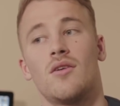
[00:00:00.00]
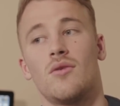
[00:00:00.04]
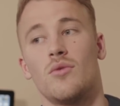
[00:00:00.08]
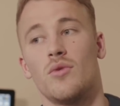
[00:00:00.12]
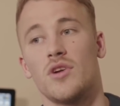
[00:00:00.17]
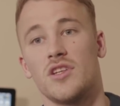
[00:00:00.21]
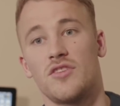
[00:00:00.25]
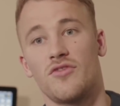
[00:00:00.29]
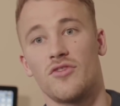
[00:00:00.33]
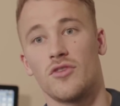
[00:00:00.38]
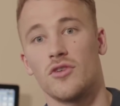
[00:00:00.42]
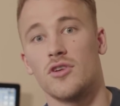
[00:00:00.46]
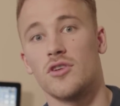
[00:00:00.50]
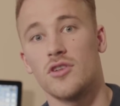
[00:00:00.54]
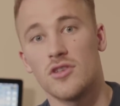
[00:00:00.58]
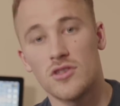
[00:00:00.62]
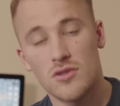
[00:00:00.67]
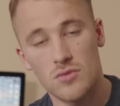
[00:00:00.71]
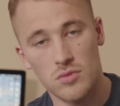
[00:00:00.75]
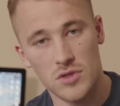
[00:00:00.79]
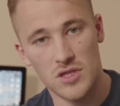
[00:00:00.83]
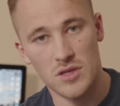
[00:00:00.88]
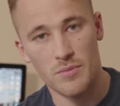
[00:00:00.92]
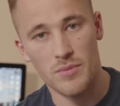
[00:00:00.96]
which for
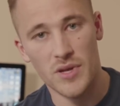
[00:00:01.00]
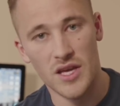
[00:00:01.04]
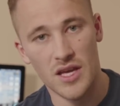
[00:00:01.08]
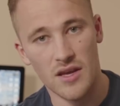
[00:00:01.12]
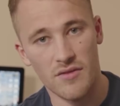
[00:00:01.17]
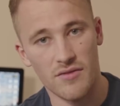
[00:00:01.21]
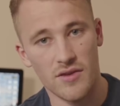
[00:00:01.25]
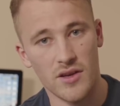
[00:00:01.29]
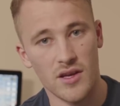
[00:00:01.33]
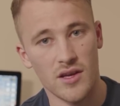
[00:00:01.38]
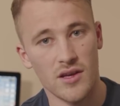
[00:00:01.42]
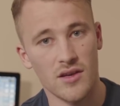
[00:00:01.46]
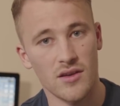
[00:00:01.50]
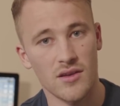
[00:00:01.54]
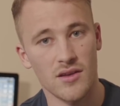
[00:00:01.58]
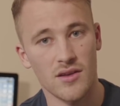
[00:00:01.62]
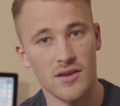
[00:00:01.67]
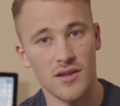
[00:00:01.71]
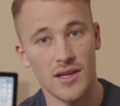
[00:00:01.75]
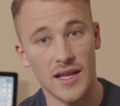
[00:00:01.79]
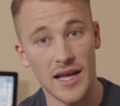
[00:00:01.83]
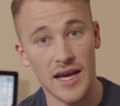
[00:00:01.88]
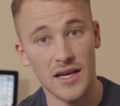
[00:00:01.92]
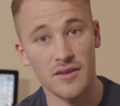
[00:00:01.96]
us was a bit of
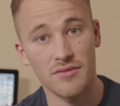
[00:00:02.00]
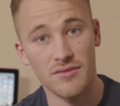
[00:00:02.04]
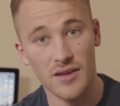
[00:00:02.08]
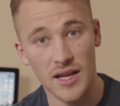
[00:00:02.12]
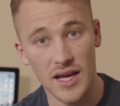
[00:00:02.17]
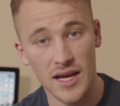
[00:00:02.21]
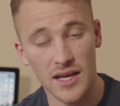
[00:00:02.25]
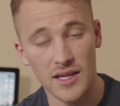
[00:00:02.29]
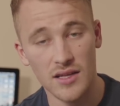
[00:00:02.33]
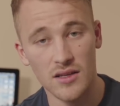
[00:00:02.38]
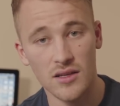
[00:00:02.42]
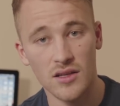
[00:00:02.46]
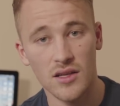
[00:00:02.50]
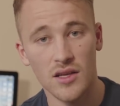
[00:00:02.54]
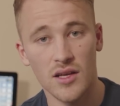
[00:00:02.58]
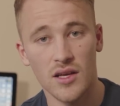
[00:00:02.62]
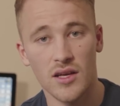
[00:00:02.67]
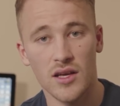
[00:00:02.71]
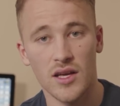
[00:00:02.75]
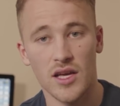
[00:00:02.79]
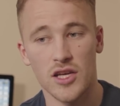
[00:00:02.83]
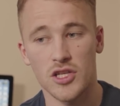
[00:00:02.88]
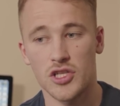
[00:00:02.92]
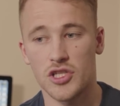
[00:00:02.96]
a lifeline.
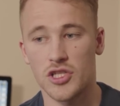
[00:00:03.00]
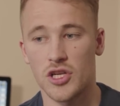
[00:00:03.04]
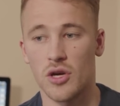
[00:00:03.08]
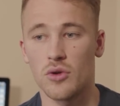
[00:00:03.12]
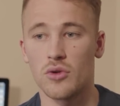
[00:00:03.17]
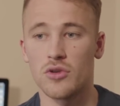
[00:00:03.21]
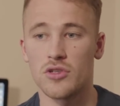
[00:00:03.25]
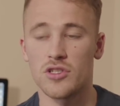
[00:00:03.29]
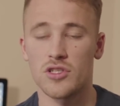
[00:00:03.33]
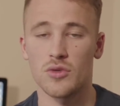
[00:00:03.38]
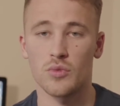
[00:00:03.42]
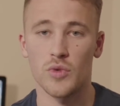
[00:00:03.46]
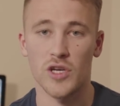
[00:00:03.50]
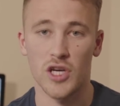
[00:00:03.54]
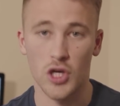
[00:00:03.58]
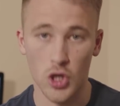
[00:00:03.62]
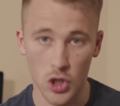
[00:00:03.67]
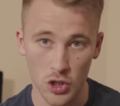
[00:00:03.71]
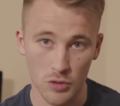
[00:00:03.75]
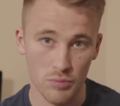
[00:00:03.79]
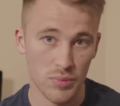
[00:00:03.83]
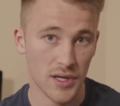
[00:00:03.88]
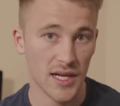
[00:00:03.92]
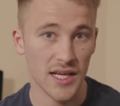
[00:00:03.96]
It showed us that we
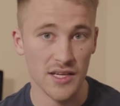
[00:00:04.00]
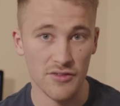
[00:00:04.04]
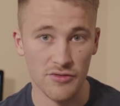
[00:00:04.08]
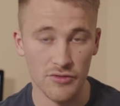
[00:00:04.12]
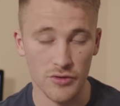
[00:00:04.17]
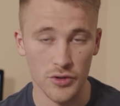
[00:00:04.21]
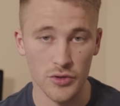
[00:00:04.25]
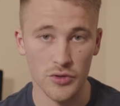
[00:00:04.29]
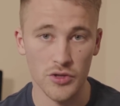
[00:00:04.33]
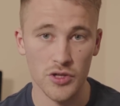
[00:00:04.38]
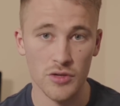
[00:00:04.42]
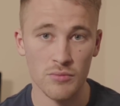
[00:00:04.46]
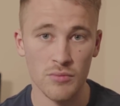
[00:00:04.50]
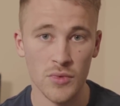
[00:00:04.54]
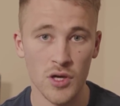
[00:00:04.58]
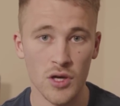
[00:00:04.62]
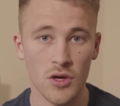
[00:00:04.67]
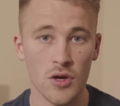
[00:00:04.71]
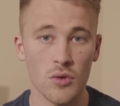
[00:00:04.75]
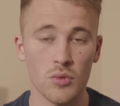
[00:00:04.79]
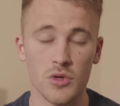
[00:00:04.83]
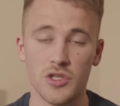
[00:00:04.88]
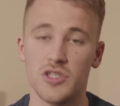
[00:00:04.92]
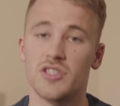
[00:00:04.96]
could play through them.
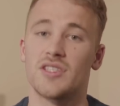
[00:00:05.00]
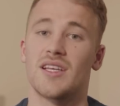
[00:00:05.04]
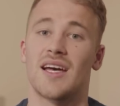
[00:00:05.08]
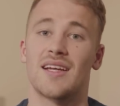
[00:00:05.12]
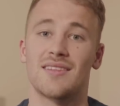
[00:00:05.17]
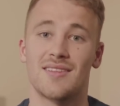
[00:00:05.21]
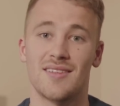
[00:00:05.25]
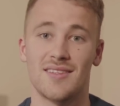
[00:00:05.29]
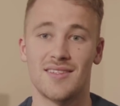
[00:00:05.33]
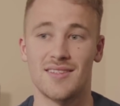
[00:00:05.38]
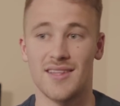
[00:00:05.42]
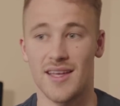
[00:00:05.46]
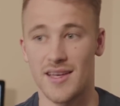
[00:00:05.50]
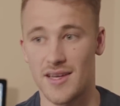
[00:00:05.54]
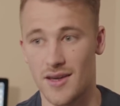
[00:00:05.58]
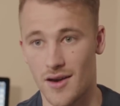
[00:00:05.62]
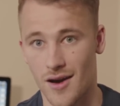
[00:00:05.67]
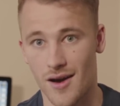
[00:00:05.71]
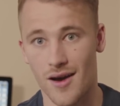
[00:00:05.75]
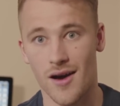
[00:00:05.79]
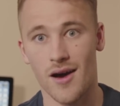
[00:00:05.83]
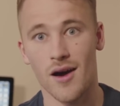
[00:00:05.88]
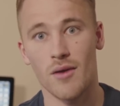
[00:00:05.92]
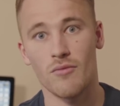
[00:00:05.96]
We just had to stay
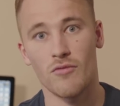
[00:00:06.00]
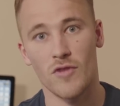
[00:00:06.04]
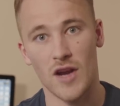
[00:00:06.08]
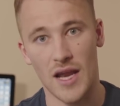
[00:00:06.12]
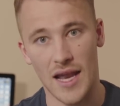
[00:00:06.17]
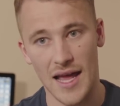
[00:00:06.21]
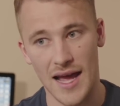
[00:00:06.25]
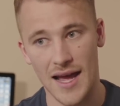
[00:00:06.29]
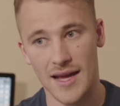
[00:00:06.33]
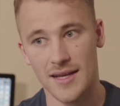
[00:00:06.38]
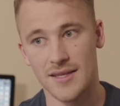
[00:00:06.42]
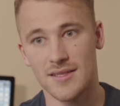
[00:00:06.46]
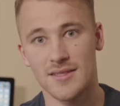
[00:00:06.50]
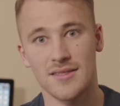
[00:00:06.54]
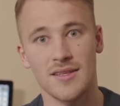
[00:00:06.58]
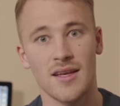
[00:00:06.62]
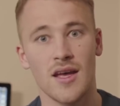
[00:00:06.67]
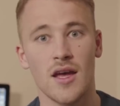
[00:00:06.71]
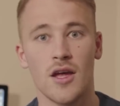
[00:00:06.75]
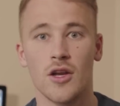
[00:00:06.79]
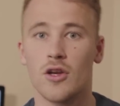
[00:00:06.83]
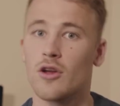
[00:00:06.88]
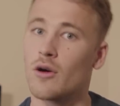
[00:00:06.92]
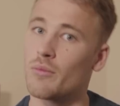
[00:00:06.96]
calm, relax,
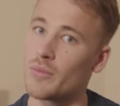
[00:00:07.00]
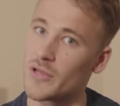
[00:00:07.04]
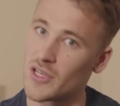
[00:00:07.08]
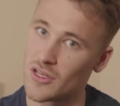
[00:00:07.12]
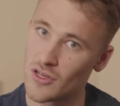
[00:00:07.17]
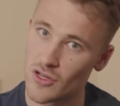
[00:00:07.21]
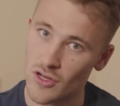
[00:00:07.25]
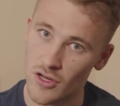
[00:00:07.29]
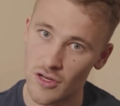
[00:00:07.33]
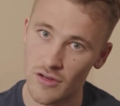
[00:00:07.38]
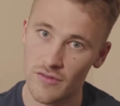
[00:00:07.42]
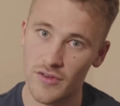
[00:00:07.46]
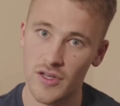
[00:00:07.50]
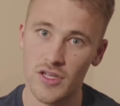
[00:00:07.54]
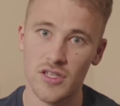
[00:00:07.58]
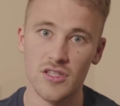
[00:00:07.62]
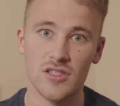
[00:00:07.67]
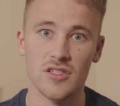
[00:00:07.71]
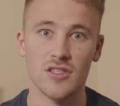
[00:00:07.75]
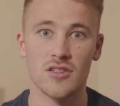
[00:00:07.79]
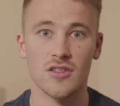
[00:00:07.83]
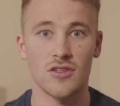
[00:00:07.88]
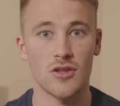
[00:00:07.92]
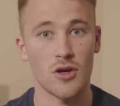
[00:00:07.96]
not be
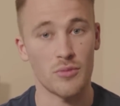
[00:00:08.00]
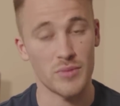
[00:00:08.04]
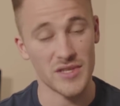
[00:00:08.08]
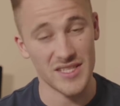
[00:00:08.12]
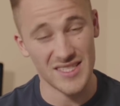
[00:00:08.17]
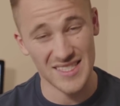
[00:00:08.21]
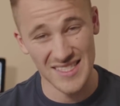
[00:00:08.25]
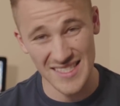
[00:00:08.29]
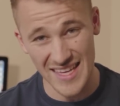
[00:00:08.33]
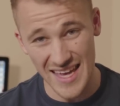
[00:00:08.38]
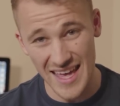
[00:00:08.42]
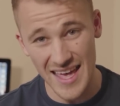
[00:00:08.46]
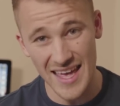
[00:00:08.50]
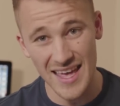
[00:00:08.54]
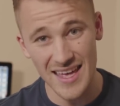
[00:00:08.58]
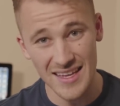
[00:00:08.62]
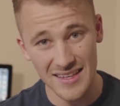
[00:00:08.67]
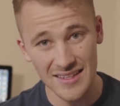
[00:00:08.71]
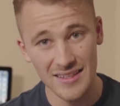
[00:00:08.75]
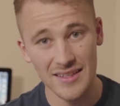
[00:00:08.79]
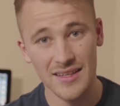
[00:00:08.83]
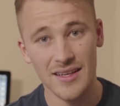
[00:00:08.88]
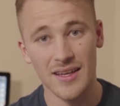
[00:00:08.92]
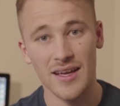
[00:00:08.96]
nervous, not be
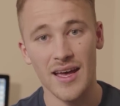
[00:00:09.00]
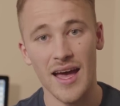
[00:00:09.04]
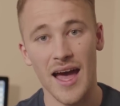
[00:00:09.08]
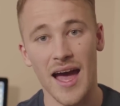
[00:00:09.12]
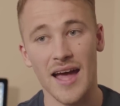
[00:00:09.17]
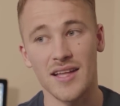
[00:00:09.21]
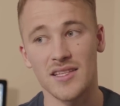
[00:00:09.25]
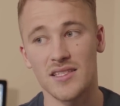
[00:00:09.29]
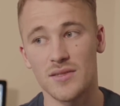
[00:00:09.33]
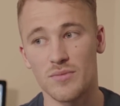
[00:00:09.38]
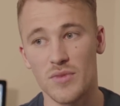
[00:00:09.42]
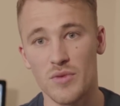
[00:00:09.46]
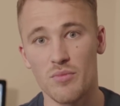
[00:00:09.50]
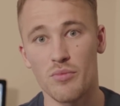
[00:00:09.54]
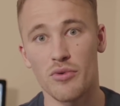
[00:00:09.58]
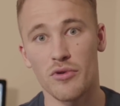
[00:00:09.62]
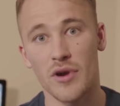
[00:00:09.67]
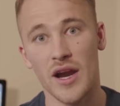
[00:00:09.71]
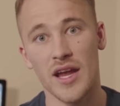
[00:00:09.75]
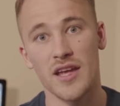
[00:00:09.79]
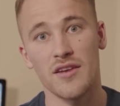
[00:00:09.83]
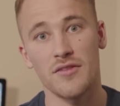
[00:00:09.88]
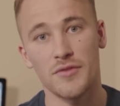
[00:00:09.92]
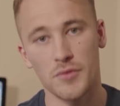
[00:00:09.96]
scared, and to be
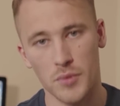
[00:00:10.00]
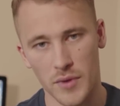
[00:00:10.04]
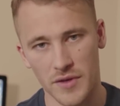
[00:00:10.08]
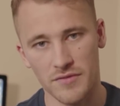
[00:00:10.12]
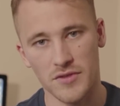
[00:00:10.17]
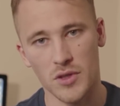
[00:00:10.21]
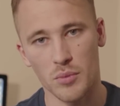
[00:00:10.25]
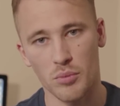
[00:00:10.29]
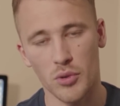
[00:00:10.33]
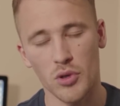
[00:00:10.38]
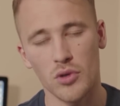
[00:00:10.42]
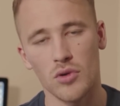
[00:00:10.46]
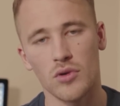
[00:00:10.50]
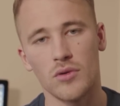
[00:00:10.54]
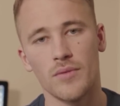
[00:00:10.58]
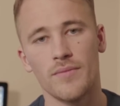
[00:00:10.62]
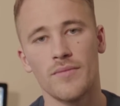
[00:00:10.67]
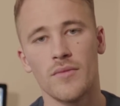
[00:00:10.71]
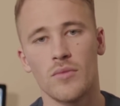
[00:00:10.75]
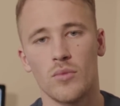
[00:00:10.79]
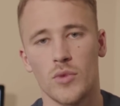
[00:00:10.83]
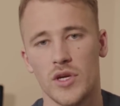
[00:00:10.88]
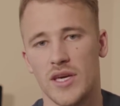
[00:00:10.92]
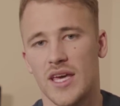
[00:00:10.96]
brave with the ball.
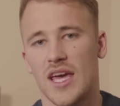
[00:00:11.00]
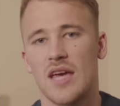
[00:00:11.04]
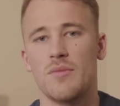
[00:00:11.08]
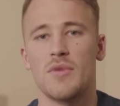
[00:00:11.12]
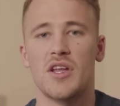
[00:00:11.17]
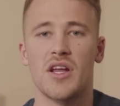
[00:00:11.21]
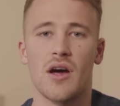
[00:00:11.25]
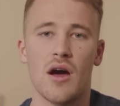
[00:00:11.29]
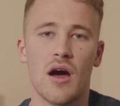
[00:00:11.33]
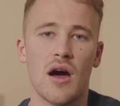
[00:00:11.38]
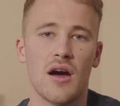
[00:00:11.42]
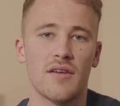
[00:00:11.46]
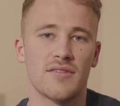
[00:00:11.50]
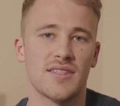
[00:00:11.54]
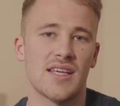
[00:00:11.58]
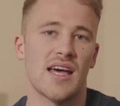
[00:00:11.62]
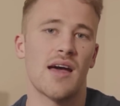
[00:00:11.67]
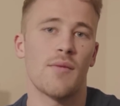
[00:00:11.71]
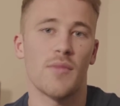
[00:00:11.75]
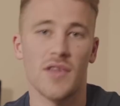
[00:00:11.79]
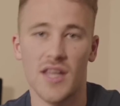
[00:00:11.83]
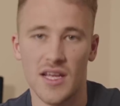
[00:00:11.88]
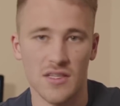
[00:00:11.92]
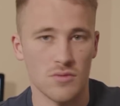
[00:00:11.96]
We came in at half
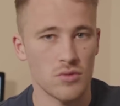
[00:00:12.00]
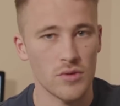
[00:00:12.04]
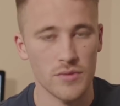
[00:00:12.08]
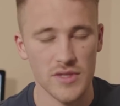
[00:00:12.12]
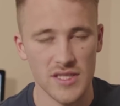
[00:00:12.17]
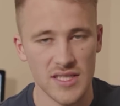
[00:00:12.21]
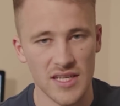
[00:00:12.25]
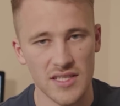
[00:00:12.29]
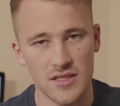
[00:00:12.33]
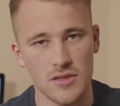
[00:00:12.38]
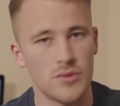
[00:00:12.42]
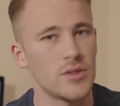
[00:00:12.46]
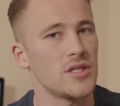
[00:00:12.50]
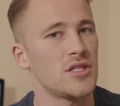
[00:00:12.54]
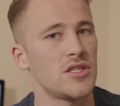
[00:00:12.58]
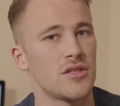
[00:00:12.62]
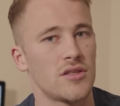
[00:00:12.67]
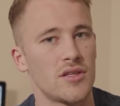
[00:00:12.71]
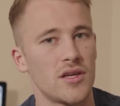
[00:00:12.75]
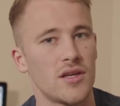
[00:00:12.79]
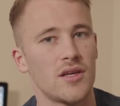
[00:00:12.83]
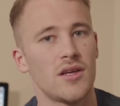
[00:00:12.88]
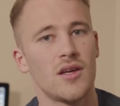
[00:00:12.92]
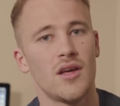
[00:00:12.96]
time and that's what we said to each
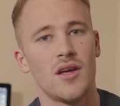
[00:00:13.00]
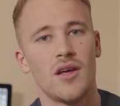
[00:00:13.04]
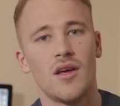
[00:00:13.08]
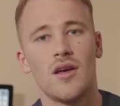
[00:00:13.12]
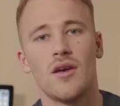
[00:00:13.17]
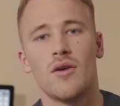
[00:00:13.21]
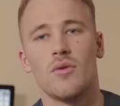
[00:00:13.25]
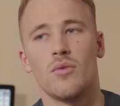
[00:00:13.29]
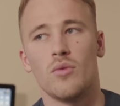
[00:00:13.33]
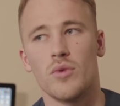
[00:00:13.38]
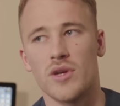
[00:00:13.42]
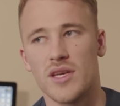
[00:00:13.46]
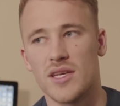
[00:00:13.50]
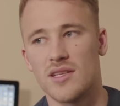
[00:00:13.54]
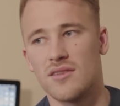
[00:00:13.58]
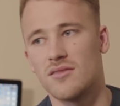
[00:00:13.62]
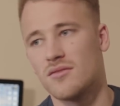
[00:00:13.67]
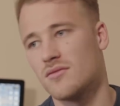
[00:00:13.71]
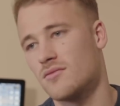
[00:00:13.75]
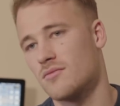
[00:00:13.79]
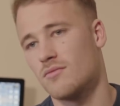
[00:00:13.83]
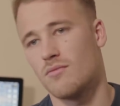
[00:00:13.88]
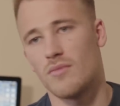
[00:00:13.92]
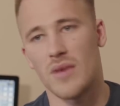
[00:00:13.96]
other. We'd
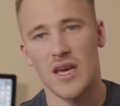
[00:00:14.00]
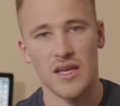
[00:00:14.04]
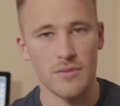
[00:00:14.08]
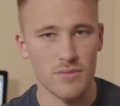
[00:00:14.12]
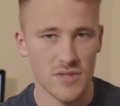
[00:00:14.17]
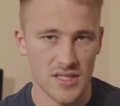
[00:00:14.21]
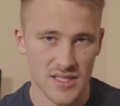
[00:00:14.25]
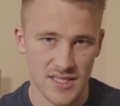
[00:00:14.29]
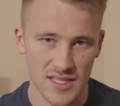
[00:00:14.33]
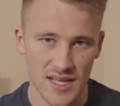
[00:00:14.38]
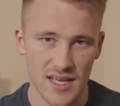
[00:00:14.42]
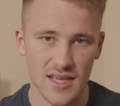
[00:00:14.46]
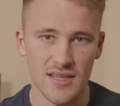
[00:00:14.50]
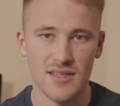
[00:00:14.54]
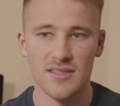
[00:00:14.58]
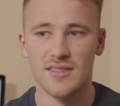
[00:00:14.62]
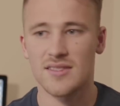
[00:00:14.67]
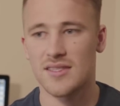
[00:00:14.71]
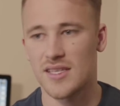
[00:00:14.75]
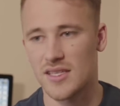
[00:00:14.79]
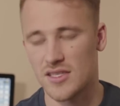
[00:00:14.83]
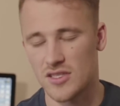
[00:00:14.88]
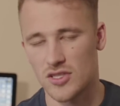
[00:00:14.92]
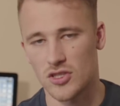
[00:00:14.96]
made mistakes,
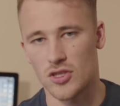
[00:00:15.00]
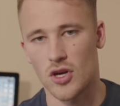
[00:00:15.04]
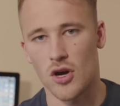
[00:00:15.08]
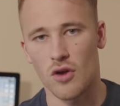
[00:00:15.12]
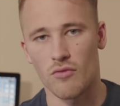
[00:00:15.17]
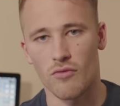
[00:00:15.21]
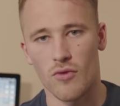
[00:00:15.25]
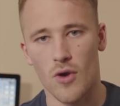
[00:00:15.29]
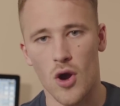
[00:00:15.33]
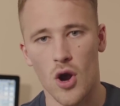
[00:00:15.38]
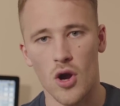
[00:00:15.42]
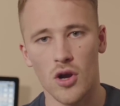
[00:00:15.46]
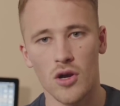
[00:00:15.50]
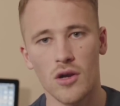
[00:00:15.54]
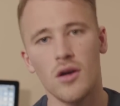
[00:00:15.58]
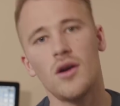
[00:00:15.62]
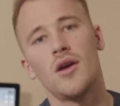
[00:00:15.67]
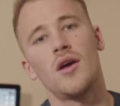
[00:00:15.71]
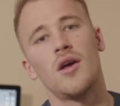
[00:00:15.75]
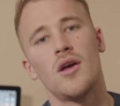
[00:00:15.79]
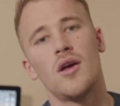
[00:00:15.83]
things had gone wrong,